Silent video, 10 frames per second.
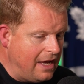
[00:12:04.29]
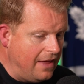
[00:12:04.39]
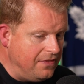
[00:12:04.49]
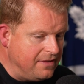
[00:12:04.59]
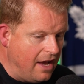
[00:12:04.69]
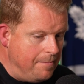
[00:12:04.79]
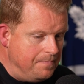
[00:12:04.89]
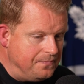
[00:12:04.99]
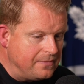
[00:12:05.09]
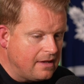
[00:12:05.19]

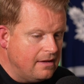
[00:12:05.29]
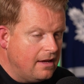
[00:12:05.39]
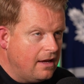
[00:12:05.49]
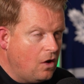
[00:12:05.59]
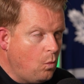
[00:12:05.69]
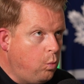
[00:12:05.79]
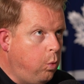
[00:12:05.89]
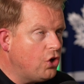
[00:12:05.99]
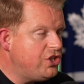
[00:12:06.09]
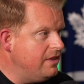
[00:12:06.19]
And
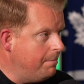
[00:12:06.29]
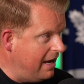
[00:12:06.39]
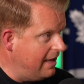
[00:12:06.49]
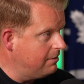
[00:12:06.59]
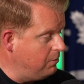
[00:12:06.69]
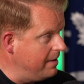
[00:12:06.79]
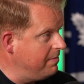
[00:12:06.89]
watching the Pathway